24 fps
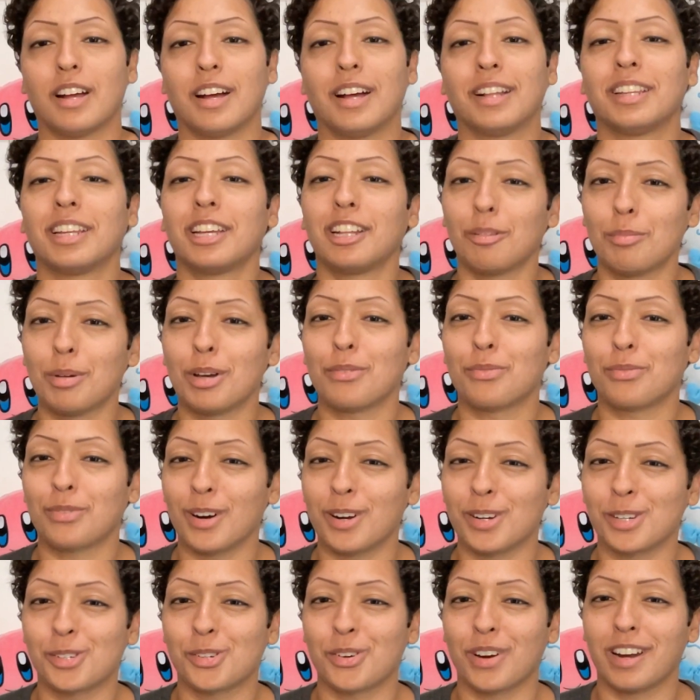a little bit
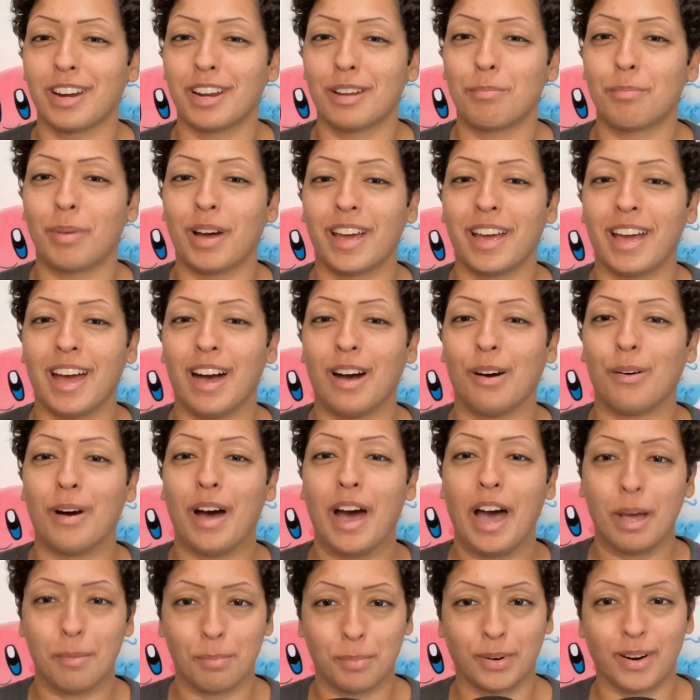frustrated by how
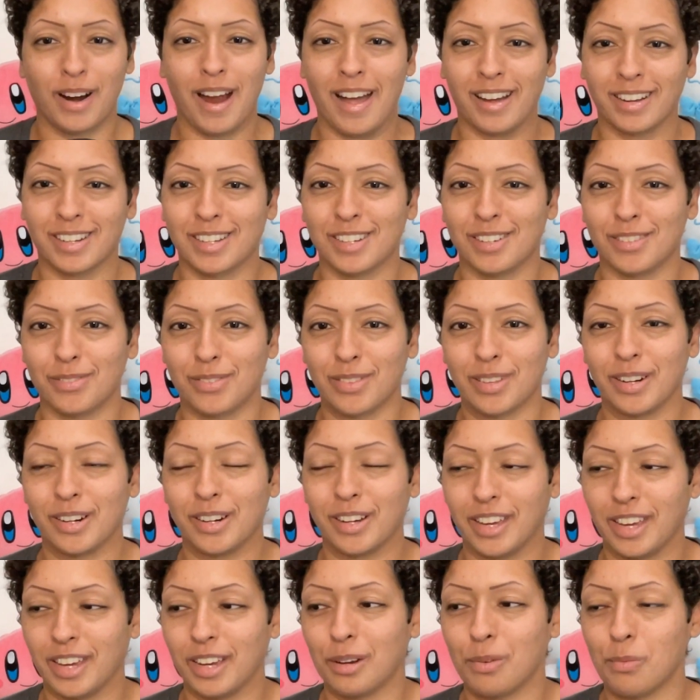hyperactive their
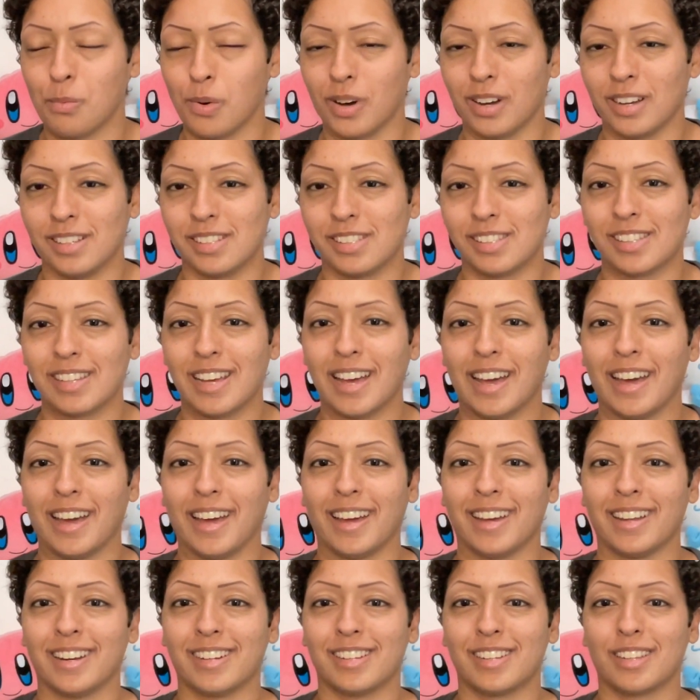kid was.
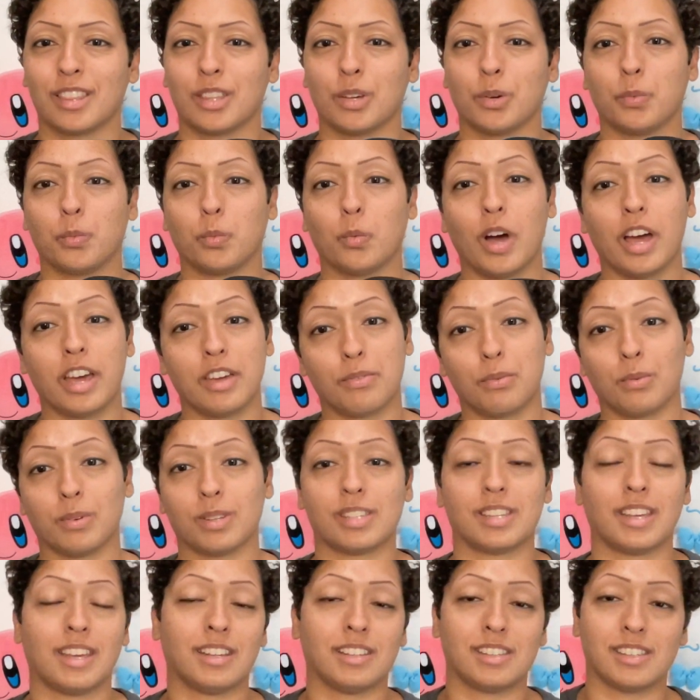And the wife was
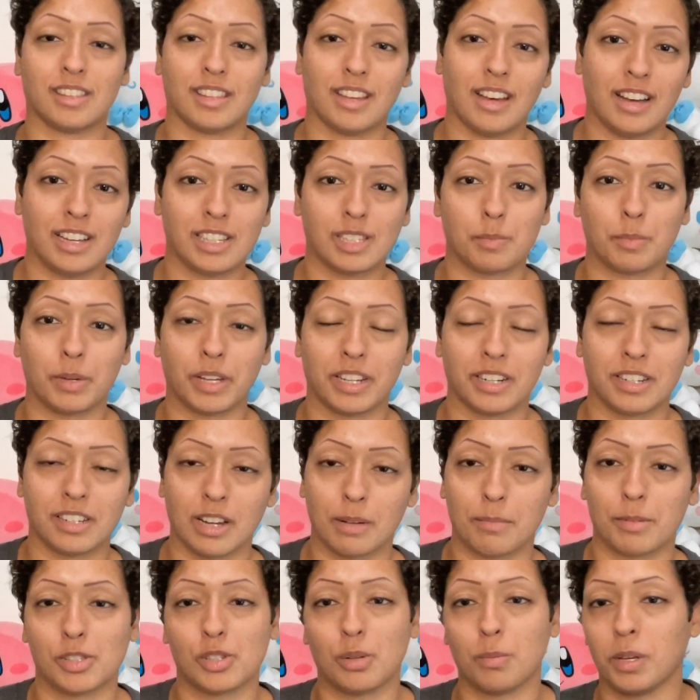saying to the husband, I'm
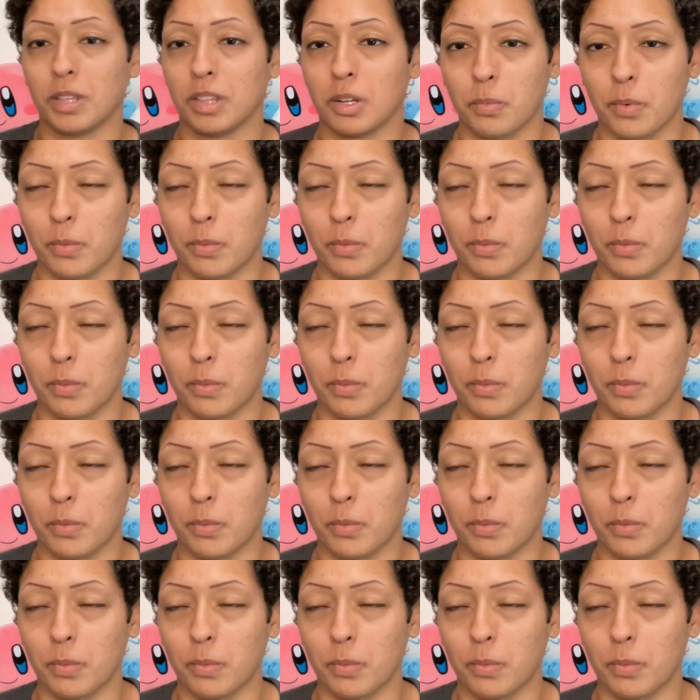assuming they're